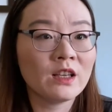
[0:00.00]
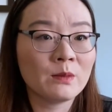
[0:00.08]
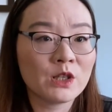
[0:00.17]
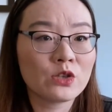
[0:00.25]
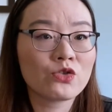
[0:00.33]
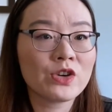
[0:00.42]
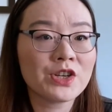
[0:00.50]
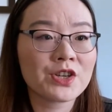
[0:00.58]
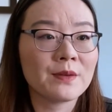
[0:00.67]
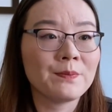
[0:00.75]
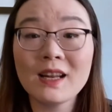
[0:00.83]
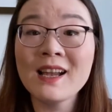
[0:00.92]

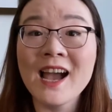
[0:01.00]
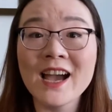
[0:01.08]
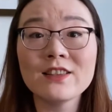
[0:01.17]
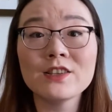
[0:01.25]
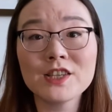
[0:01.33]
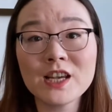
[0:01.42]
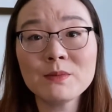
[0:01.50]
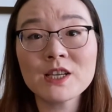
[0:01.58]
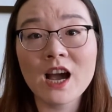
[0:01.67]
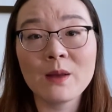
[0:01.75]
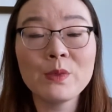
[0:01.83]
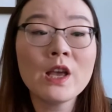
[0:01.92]
administration at the same
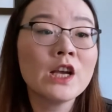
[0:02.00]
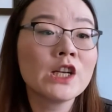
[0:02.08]
time,